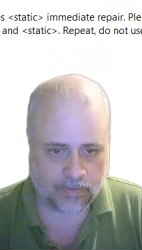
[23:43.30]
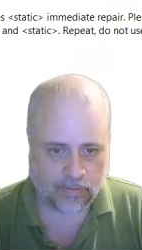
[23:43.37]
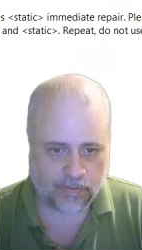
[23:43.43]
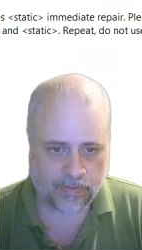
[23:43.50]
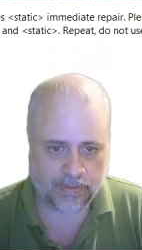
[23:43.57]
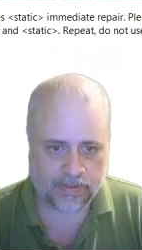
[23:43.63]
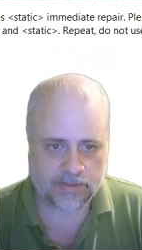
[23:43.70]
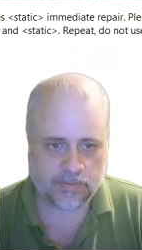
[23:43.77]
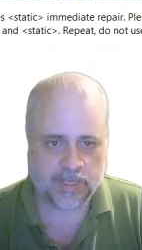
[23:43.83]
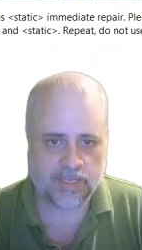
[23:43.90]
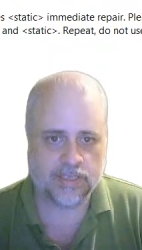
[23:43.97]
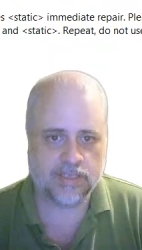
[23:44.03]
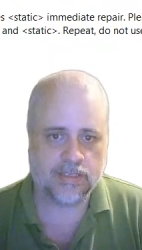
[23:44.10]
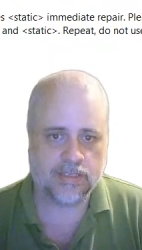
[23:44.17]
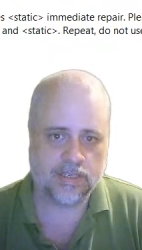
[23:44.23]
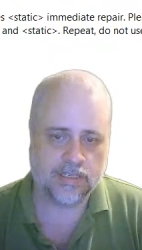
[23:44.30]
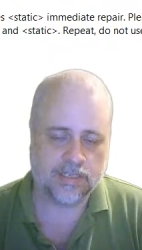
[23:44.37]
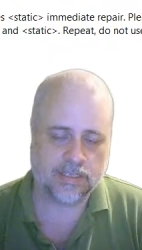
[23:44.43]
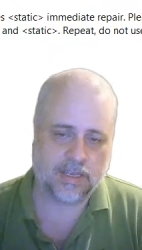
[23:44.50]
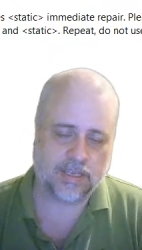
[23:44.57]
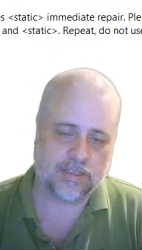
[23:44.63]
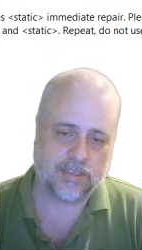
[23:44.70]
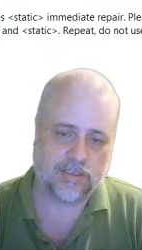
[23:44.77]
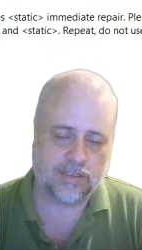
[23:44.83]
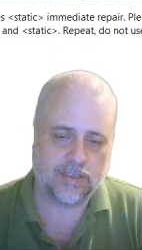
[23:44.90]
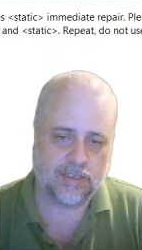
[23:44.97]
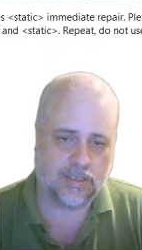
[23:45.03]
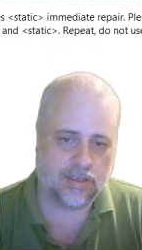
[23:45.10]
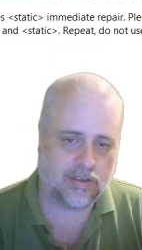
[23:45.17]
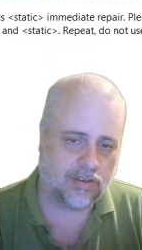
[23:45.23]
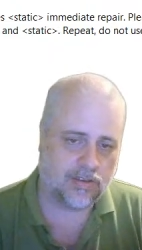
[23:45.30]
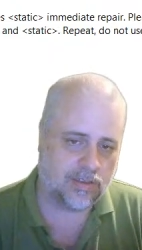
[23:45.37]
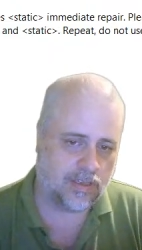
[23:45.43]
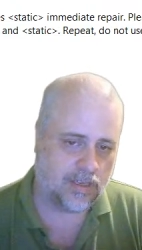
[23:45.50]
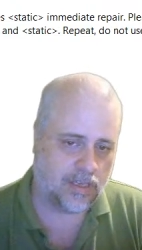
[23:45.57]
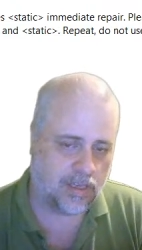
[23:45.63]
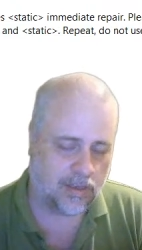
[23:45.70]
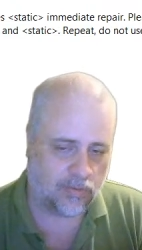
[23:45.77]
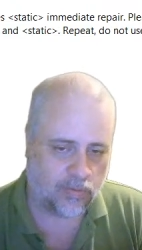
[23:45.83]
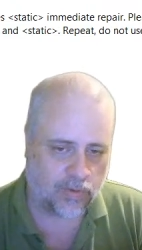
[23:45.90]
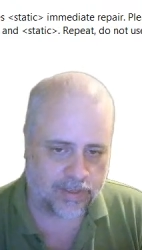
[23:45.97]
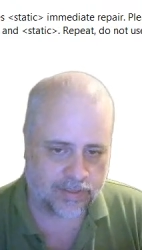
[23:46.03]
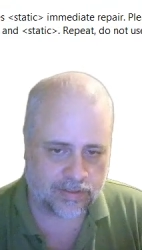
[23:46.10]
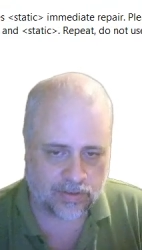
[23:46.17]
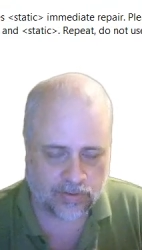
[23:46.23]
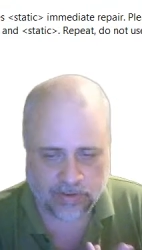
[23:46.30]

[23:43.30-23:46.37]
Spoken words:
What this means is that once